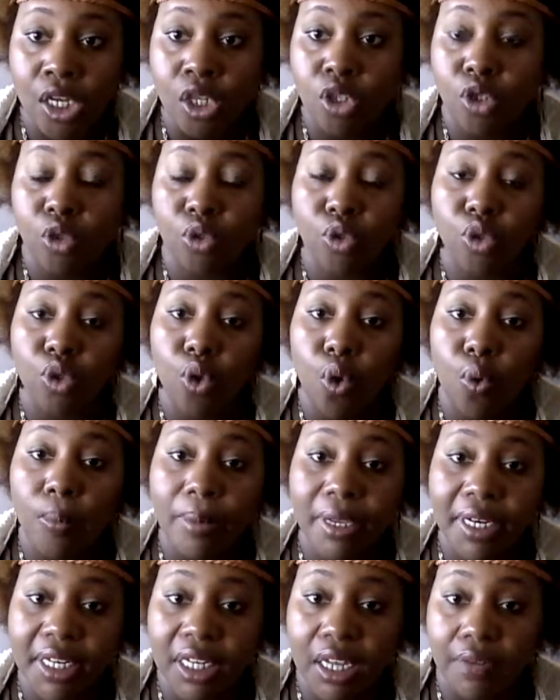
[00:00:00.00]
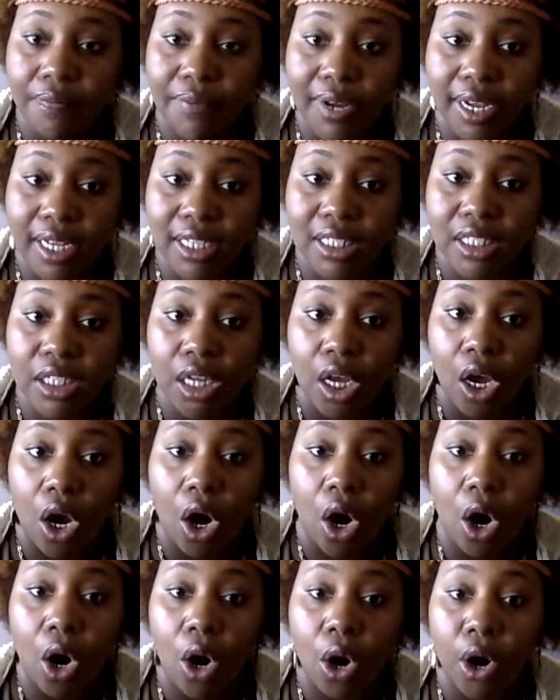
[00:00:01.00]
So many of us
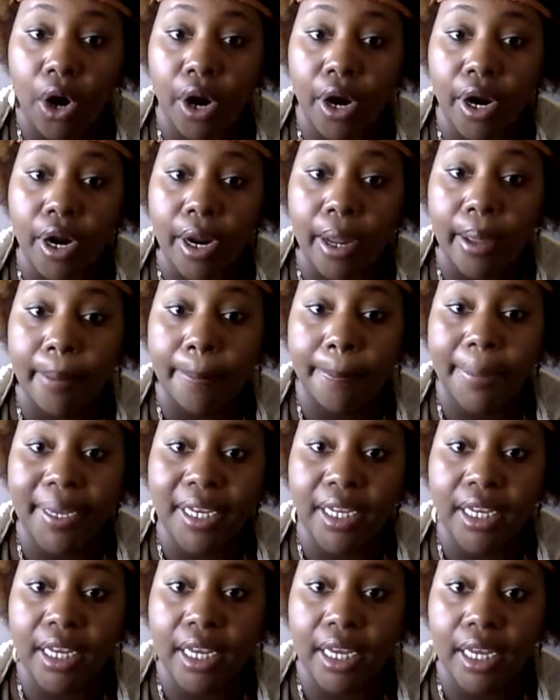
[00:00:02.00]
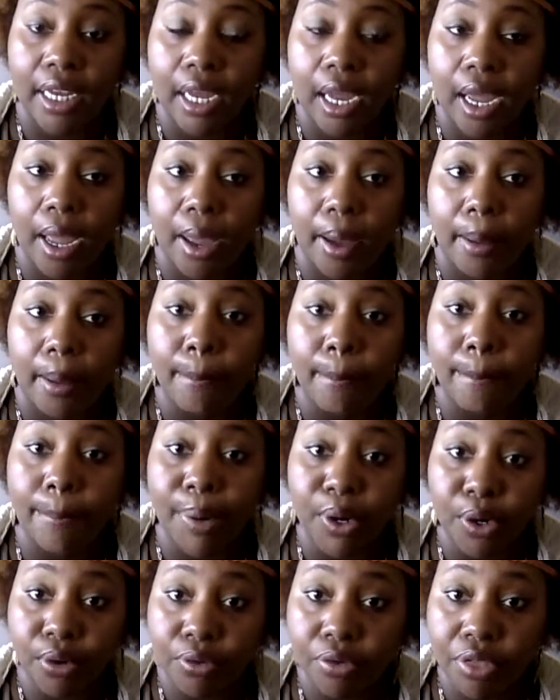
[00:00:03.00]
are being
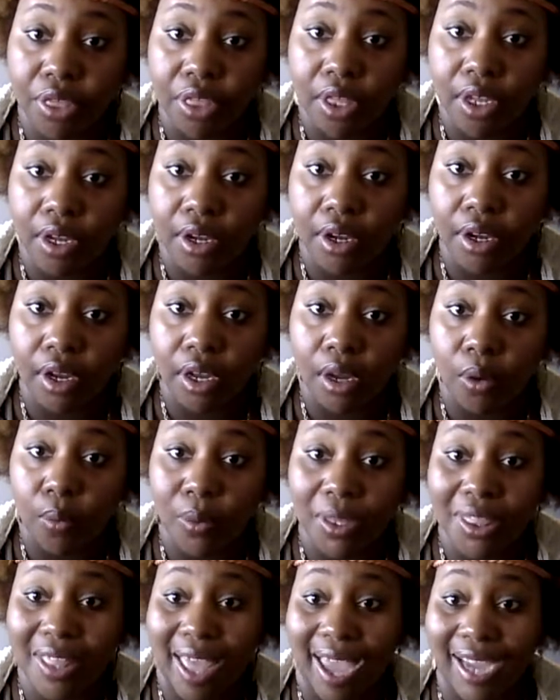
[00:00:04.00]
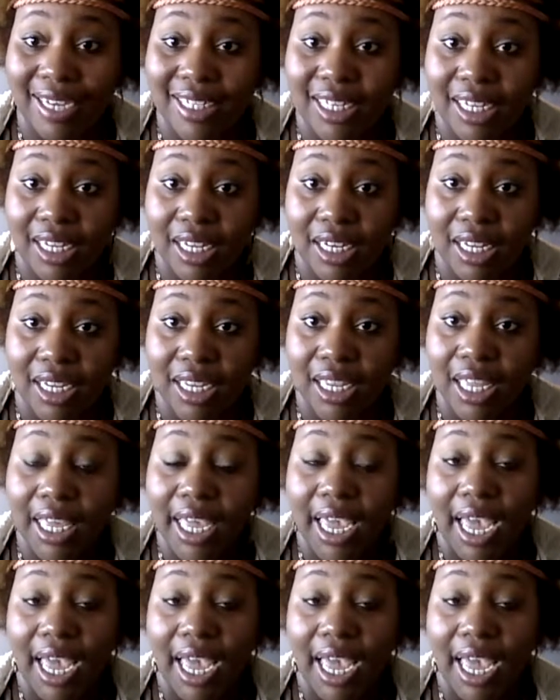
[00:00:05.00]
birthed with identity,